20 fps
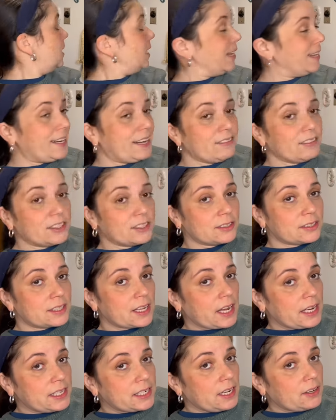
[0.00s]
And I have a little
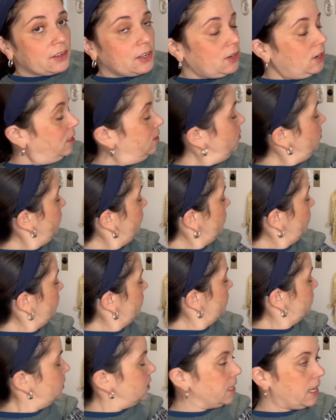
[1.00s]
sign down here. I don't know if you can
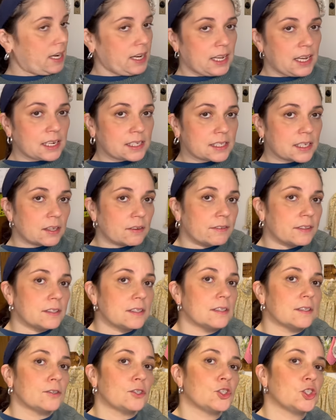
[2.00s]
see that. I can't tell if it's
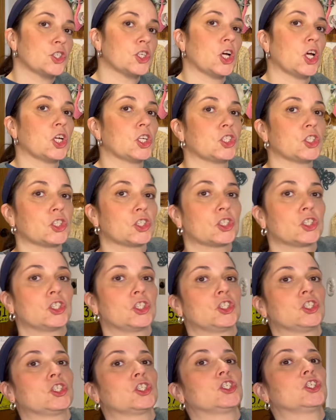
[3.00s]
in the shot.
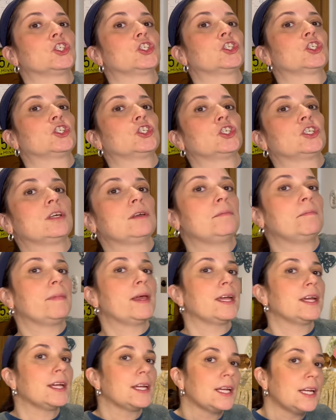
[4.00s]
Uh, it
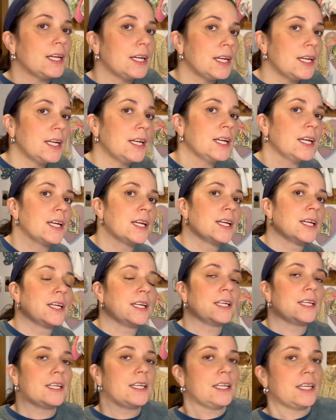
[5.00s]
may
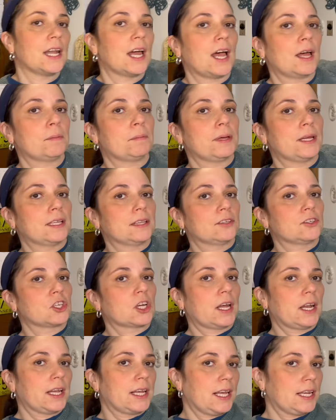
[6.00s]
not be in the
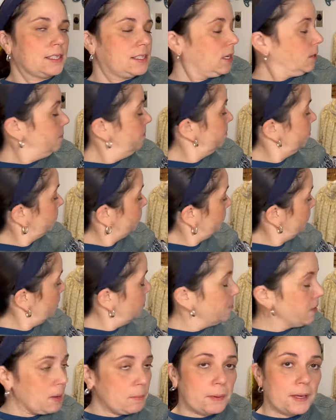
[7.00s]
shot. I can't tell.
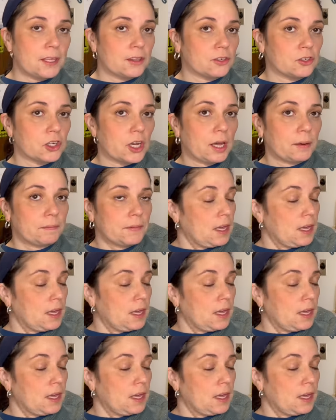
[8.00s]
It might be in the shot.